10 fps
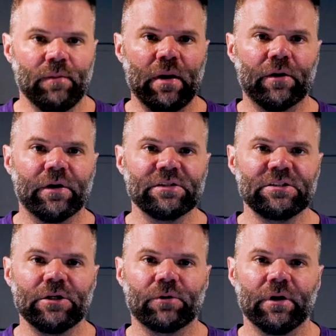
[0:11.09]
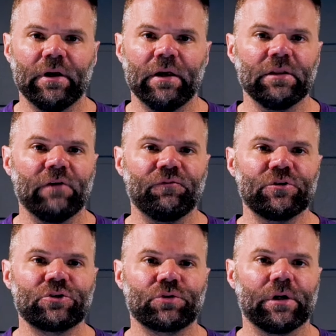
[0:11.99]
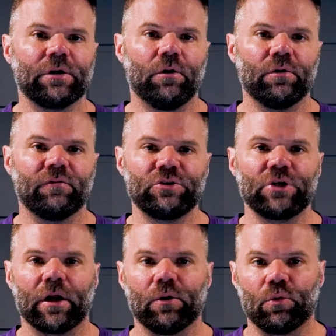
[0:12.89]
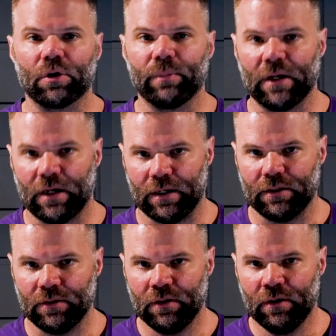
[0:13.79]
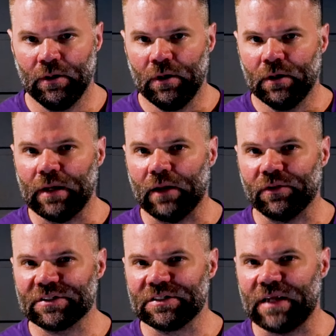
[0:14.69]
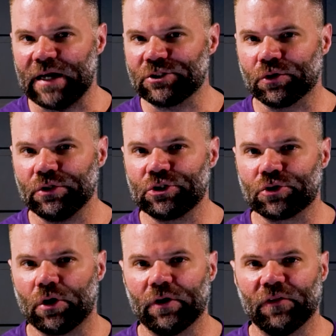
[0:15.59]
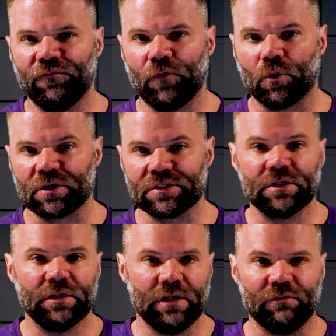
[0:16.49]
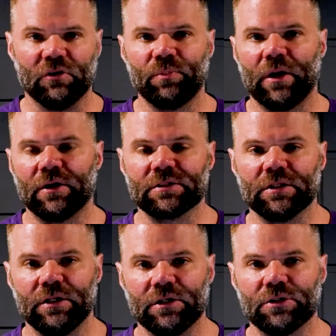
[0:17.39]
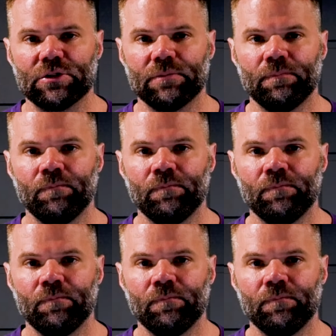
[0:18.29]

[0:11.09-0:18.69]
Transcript: married in secret and left the strict code of the Jedi Order behind. Galen is naturally strong in the Force, given his parents' lineage.